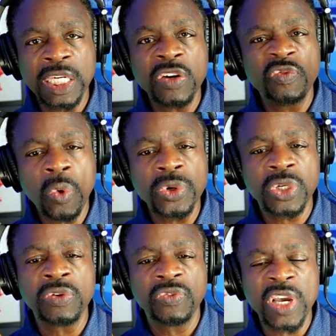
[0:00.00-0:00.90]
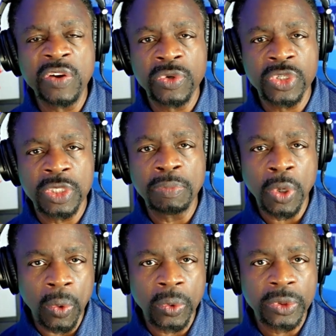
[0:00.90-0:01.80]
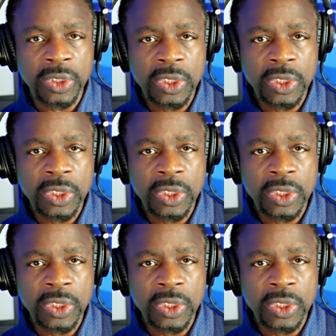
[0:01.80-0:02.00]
and fortune favors the bold.